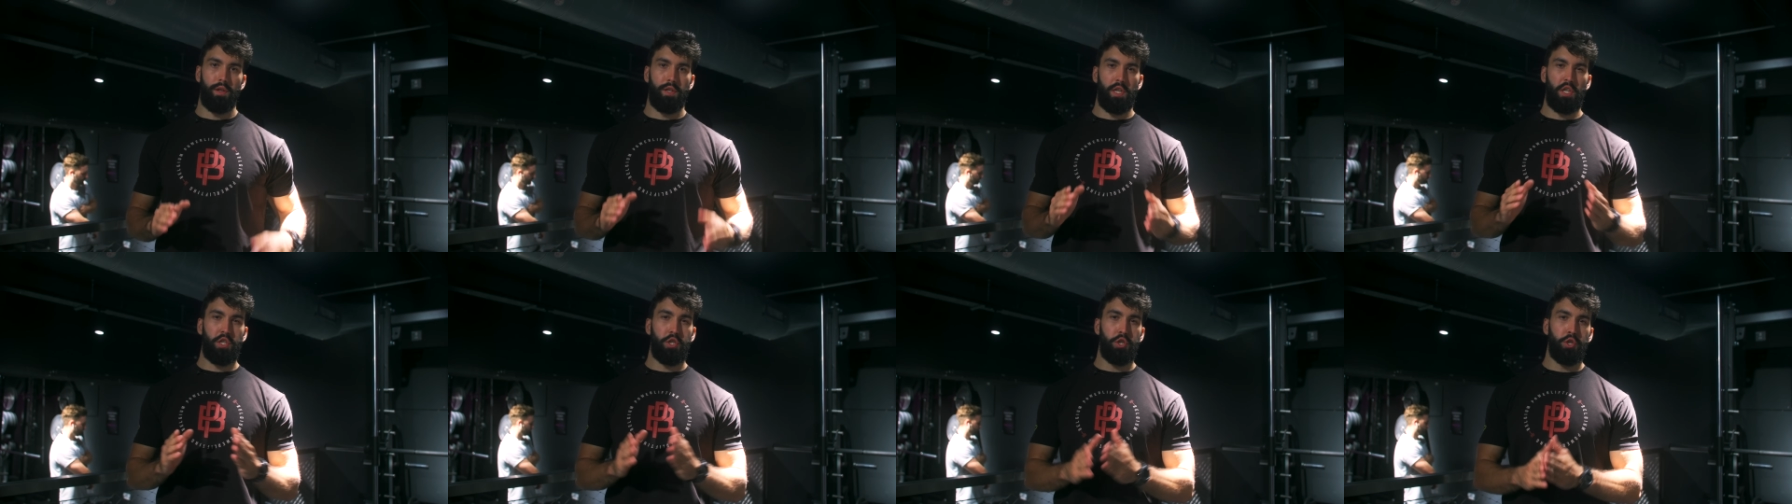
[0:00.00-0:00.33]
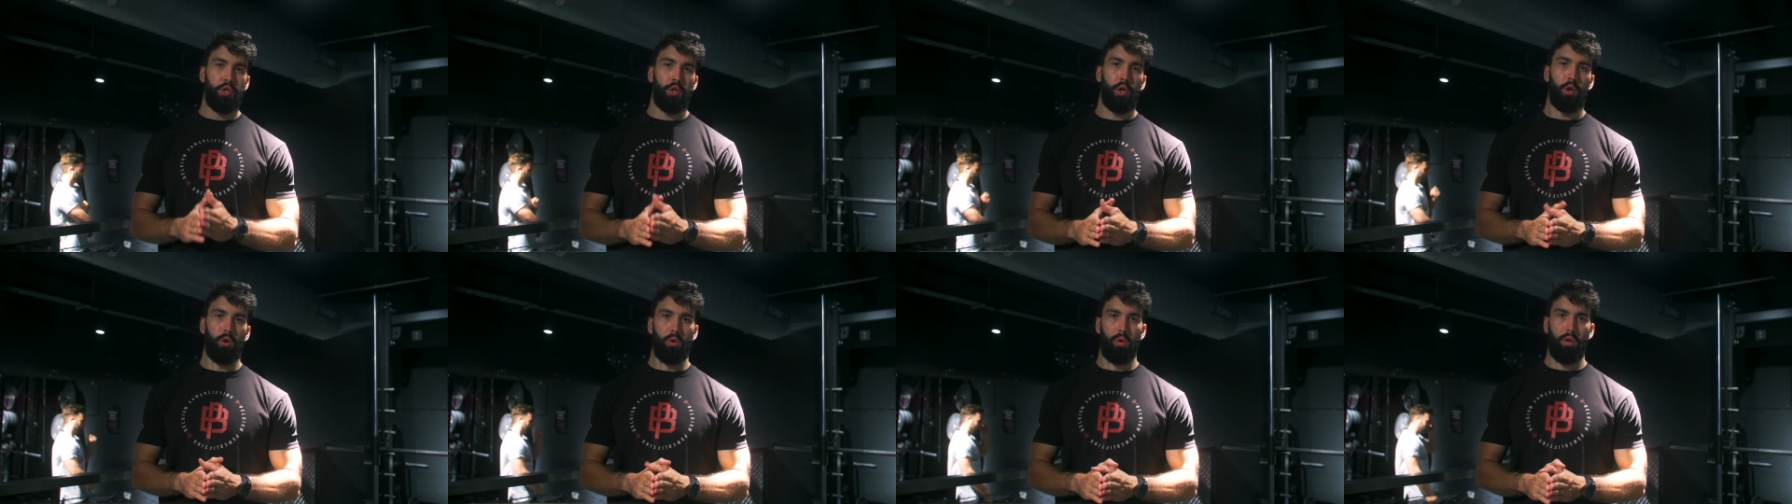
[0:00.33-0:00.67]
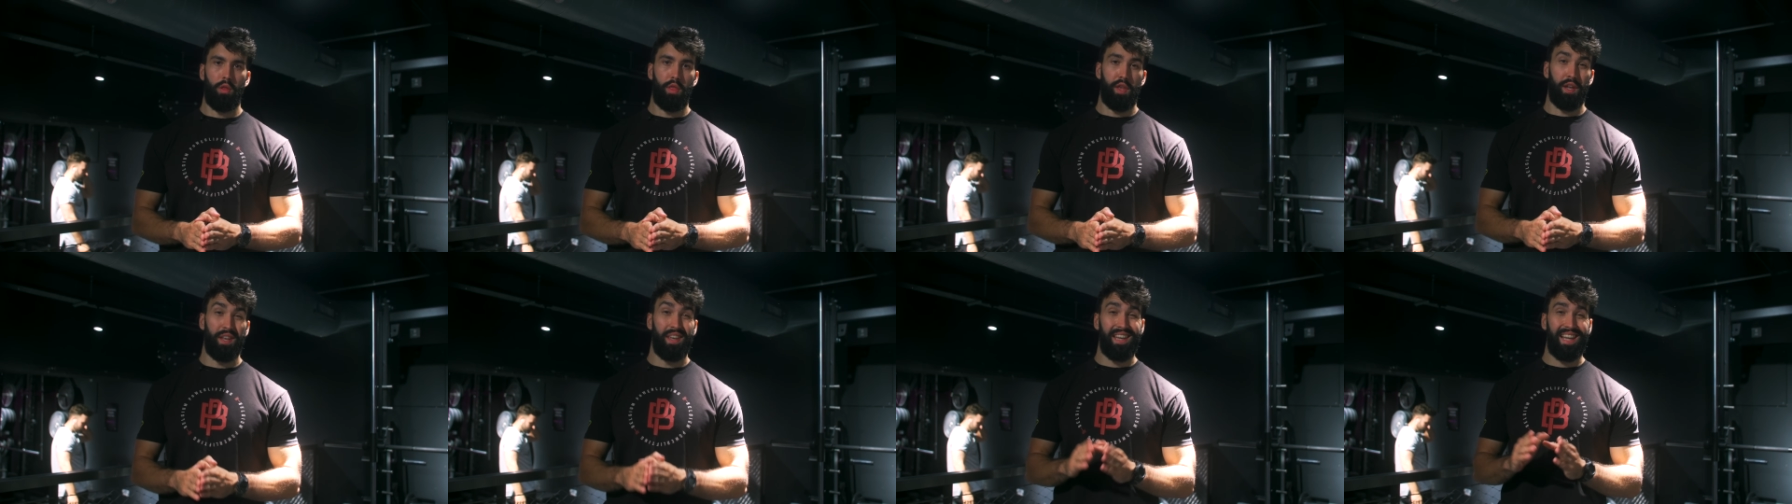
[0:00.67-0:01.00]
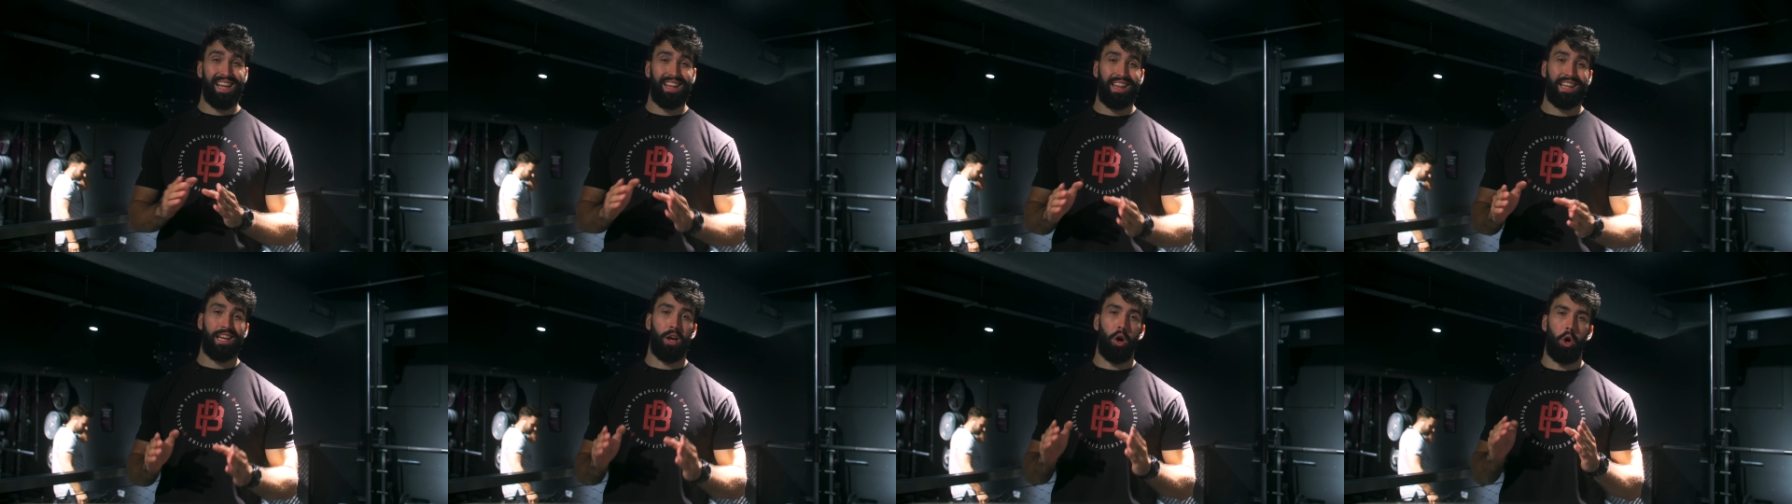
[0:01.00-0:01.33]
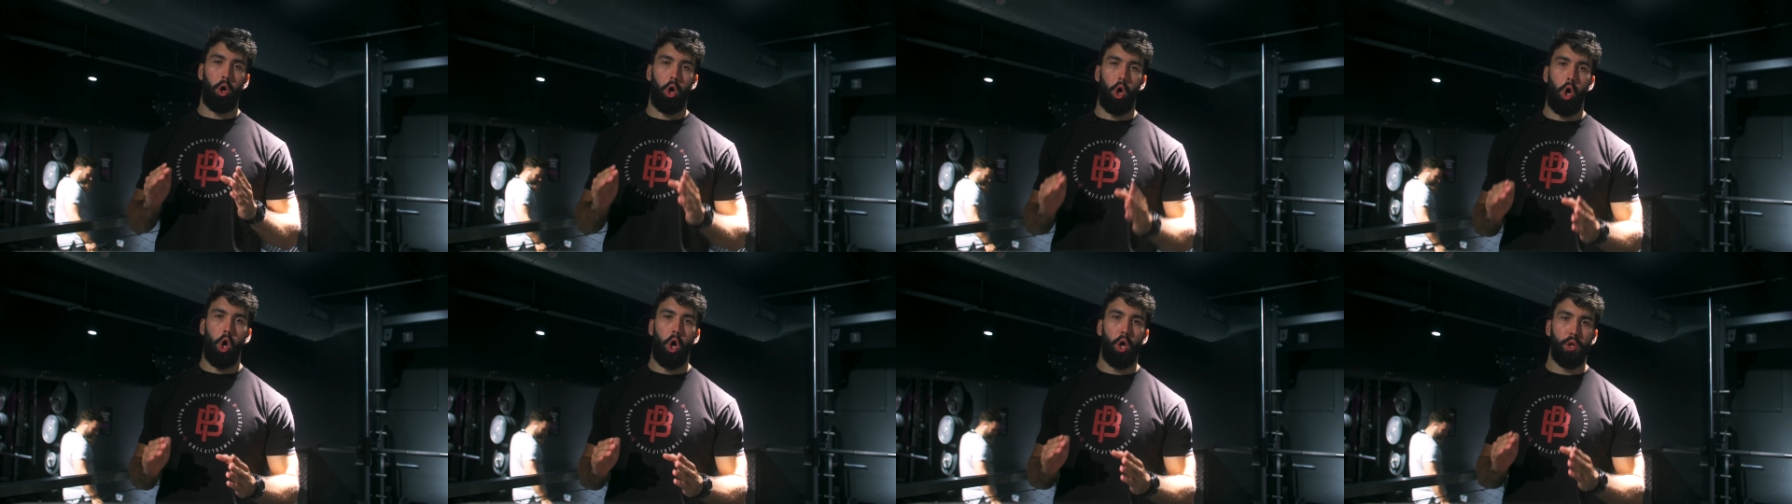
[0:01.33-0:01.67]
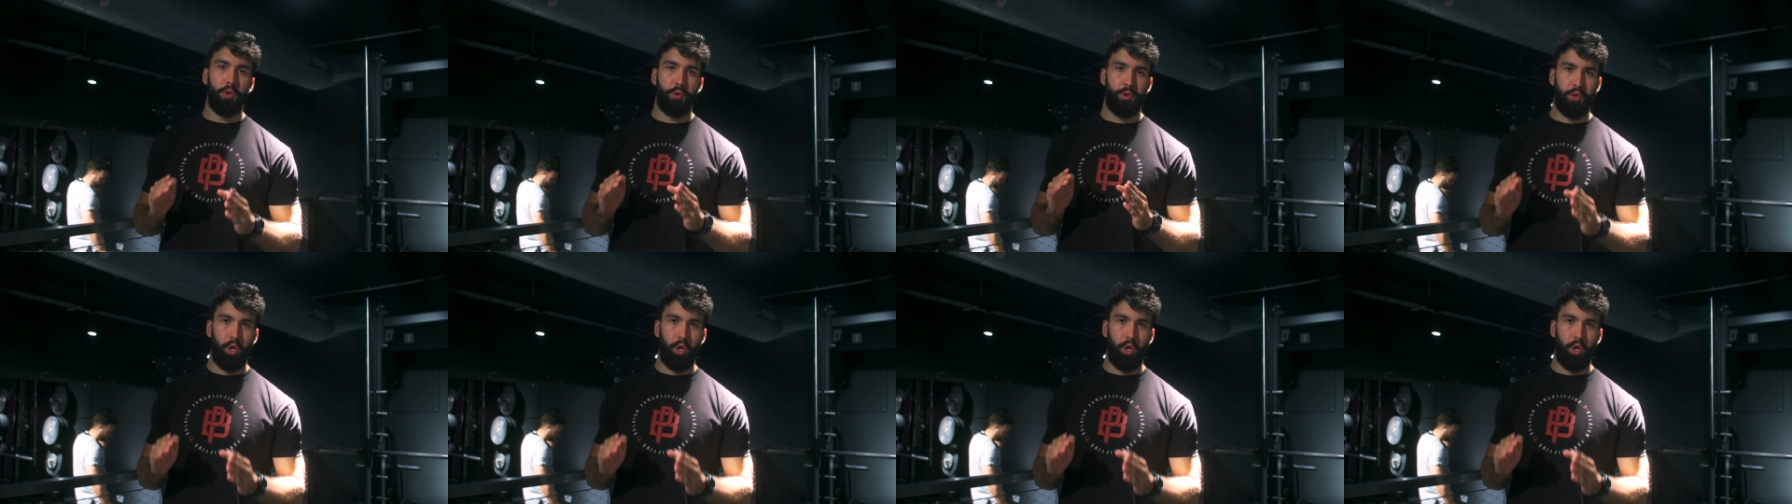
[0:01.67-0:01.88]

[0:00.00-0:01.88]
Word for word: Did you know that nearly all